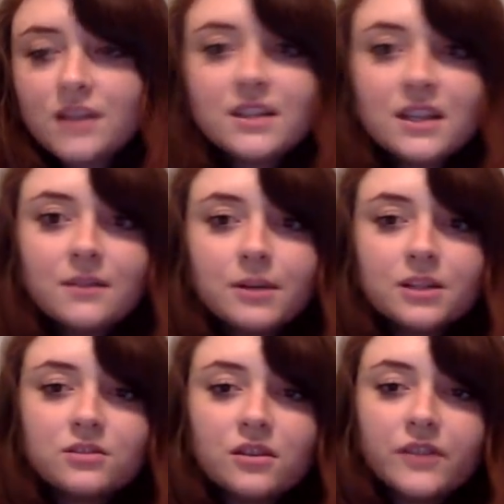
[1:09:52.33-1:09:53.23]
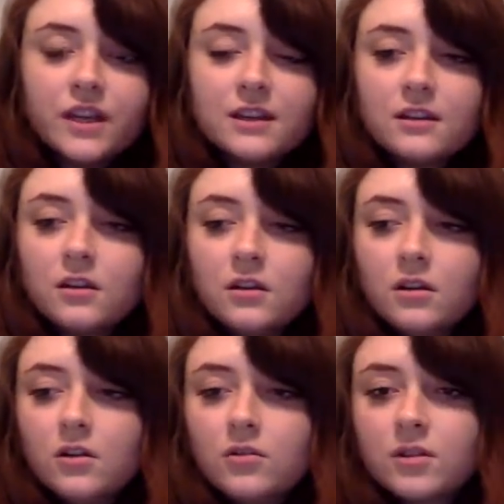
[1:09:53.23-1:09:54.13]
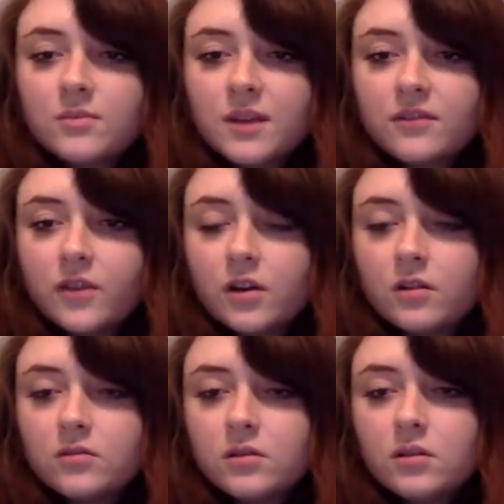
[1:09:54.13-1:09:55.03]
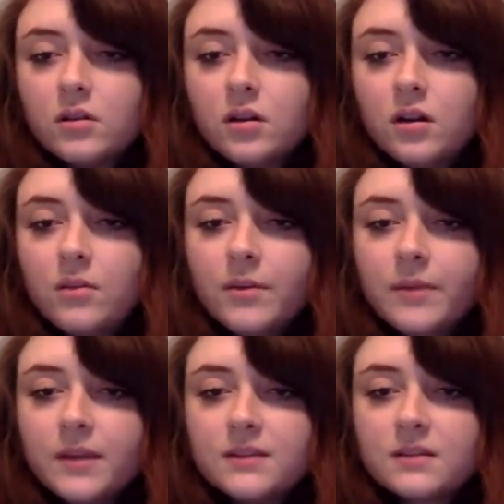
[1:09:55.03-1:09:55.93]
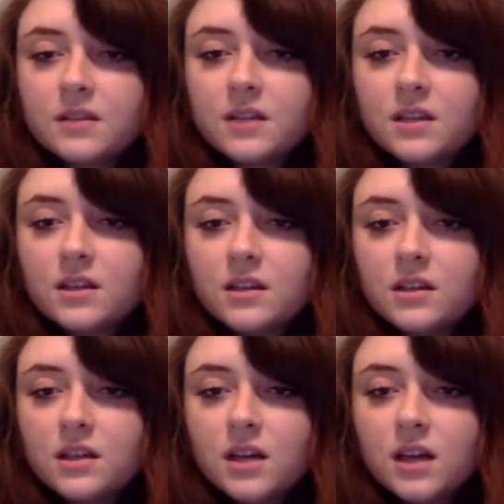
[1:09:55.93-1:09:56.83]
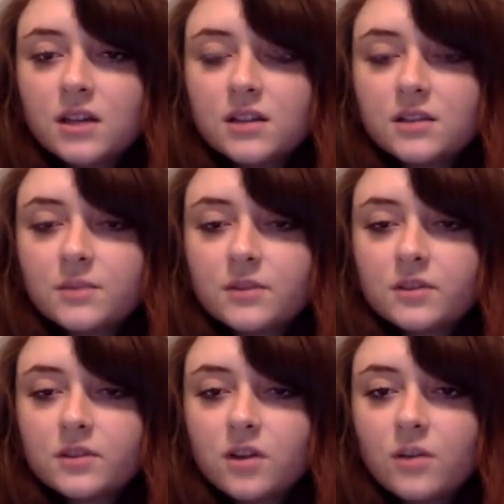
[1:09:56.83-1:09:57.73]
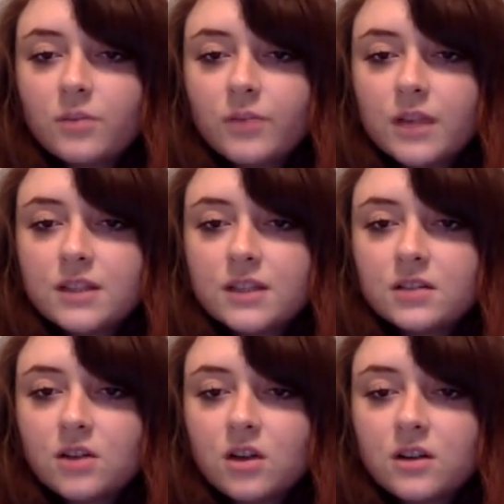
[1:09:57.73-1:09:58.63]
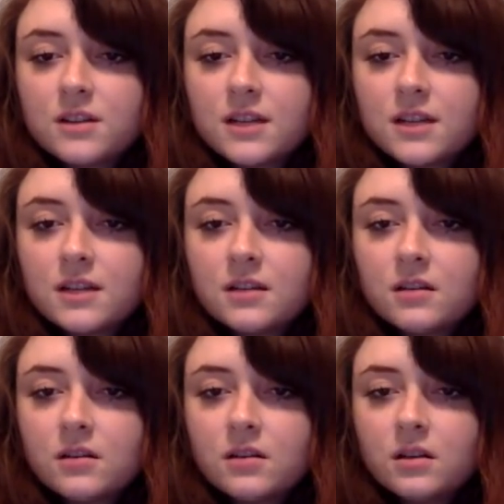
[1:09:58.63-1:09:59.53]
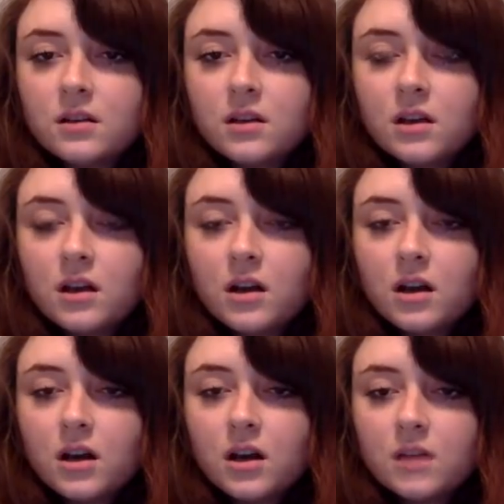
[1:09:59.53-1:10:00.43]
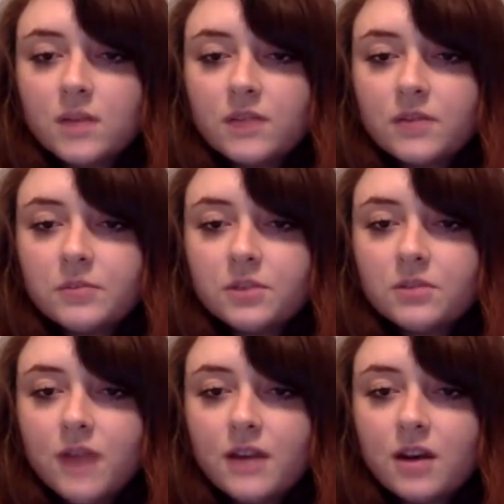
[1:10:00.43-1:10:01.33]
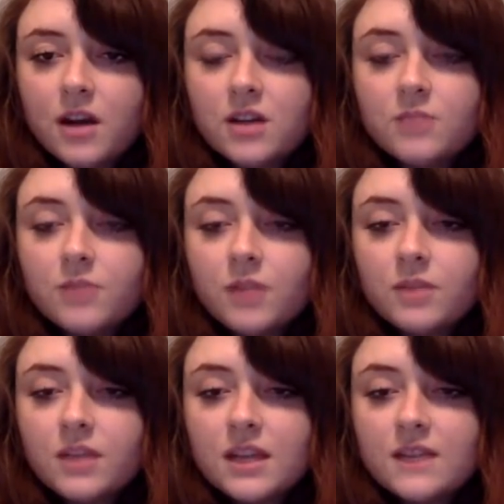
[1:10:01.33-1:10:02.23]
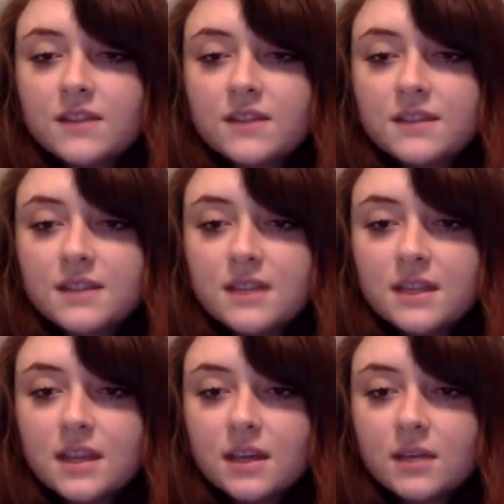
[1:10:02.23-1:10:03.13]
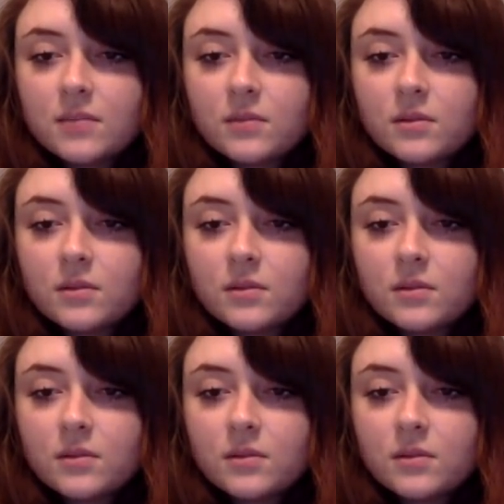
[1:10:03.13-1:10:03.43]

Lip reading: take a picture of it with my phone, but basically it's this person called Brandon Carson. They have a blue icon. You probably can't even see them.